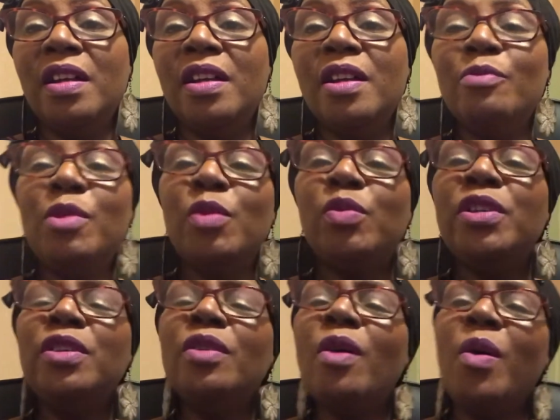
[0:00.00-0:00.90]
But we
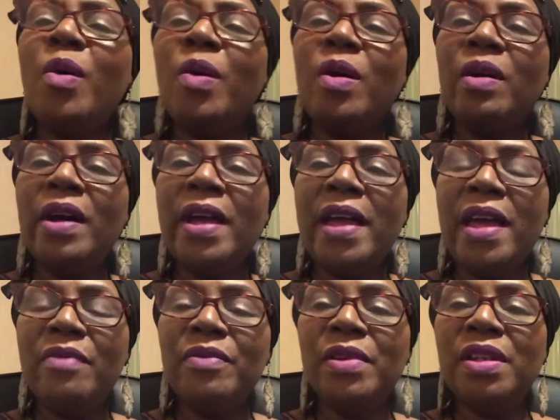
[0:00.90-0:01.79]
all have
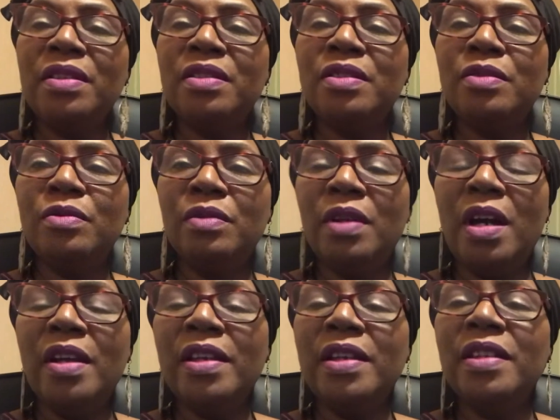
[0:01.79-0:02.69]
it to
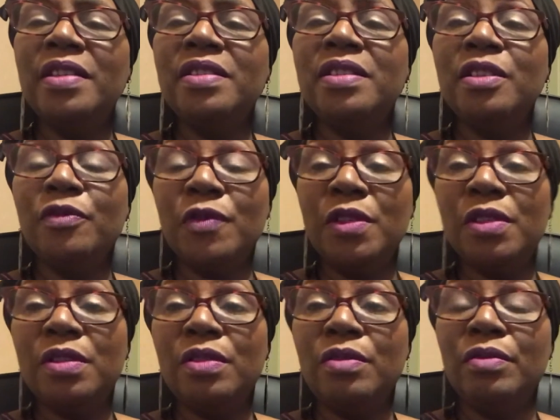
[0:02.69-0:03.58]
in different
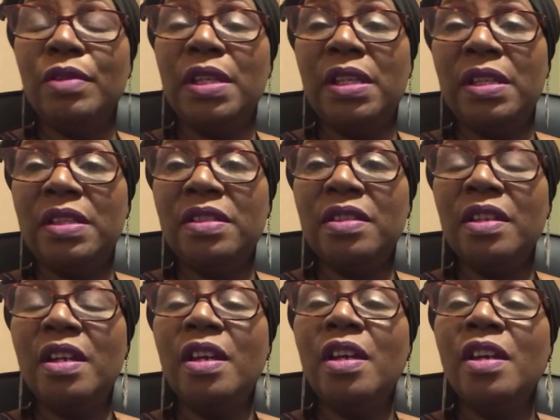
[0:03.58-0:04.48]
degrees.
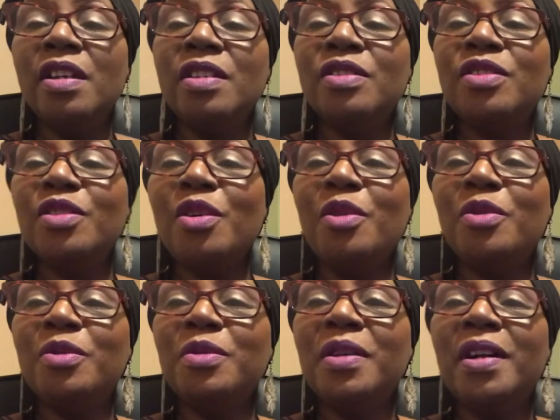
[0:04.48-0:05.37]
So
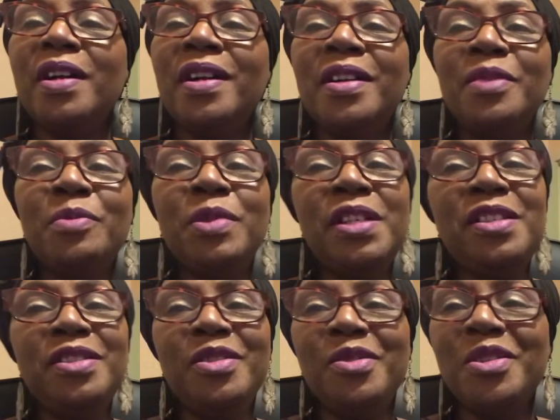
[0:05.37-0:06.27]
please
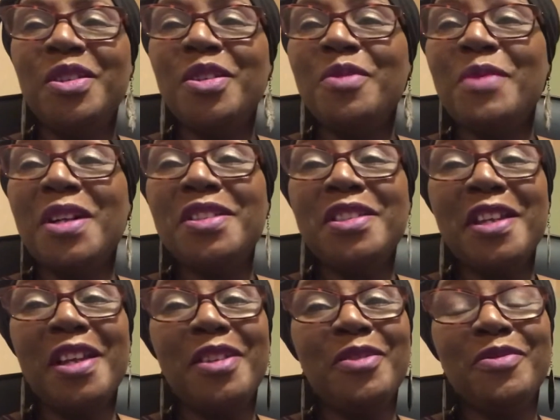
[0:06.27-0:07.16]
don't get on my
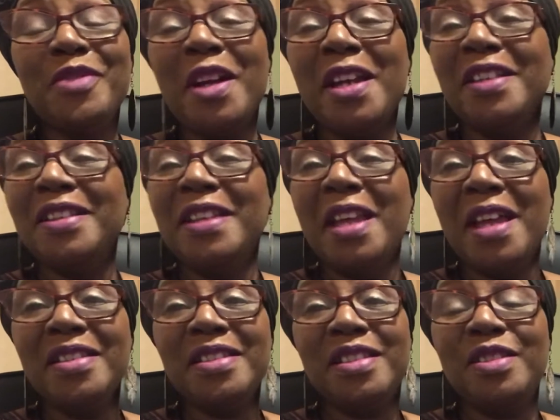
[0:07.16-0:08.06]
channel writing
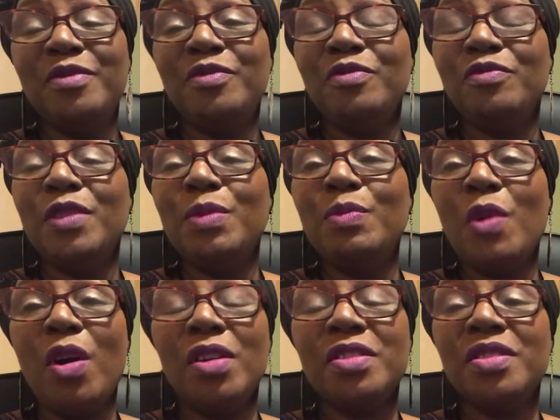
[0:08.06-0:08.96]
nasty
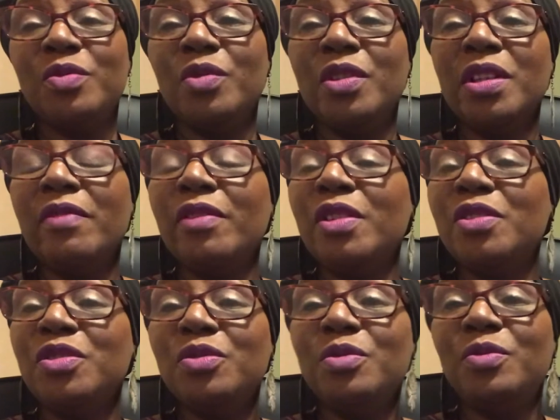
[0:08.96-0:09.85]
remarks or whatever, because
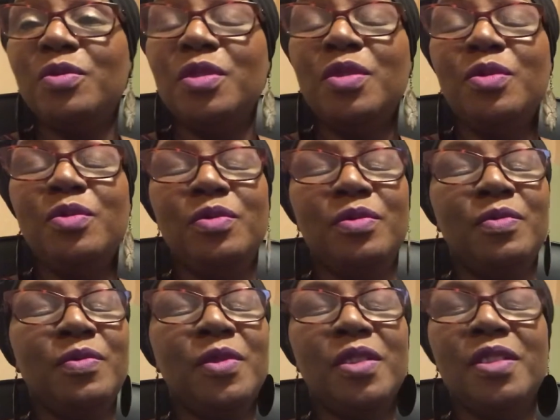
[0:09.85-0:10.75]

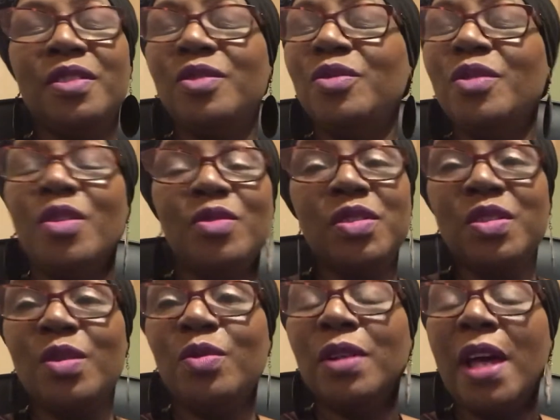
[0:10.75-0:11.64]
you don't sew
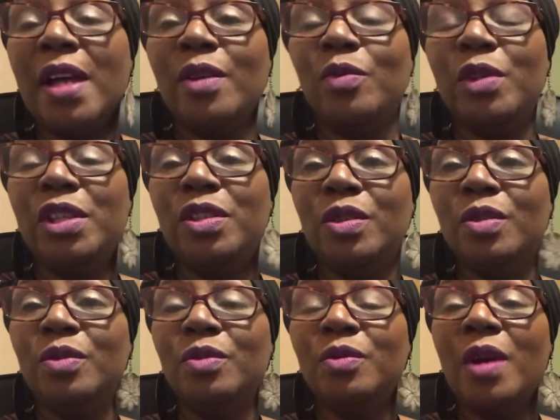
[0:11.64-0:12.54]
like we do,
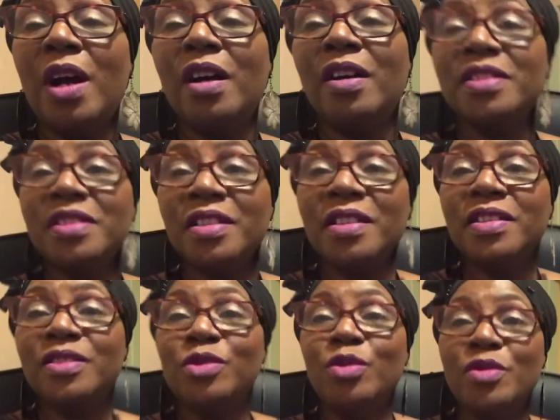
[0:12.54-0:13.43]
us
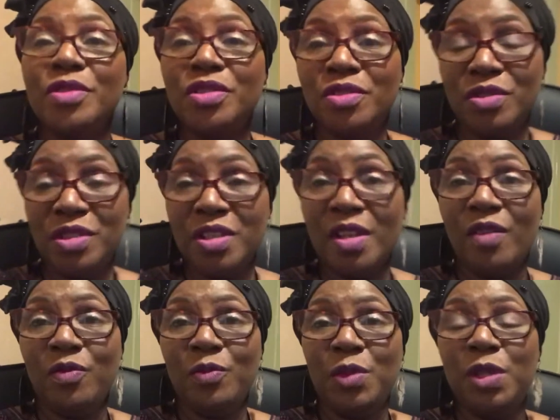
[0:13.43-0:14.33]
do-it-yourself
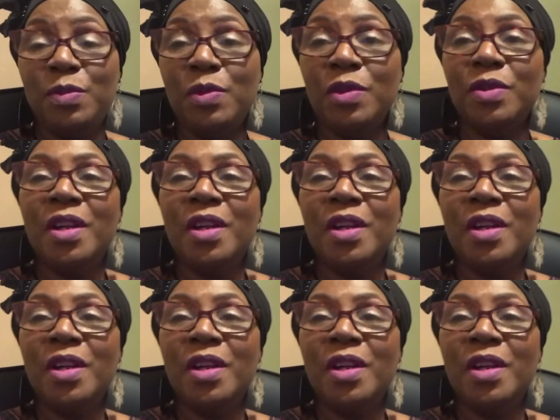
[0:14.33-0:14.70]
people.